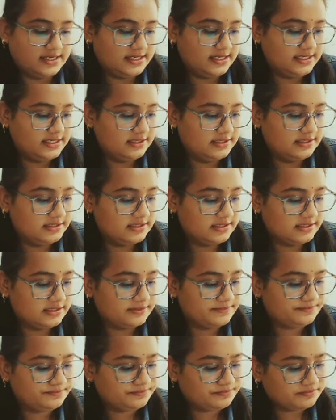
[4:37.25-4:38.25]
And
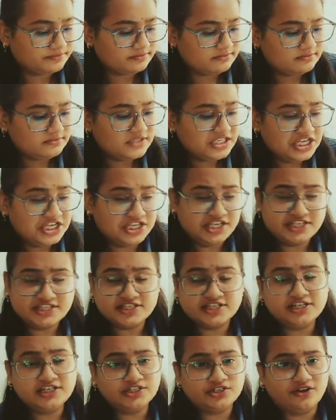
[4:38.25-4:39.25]

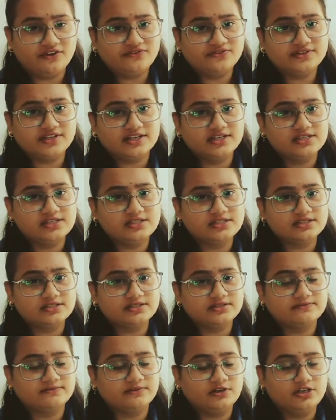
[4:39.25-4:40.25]
result of
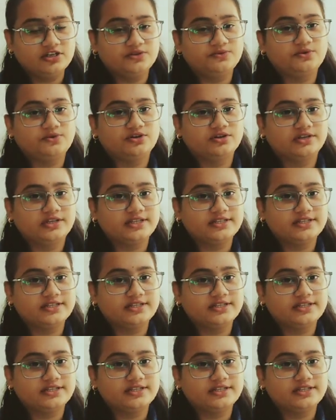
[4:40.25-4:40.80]
that world war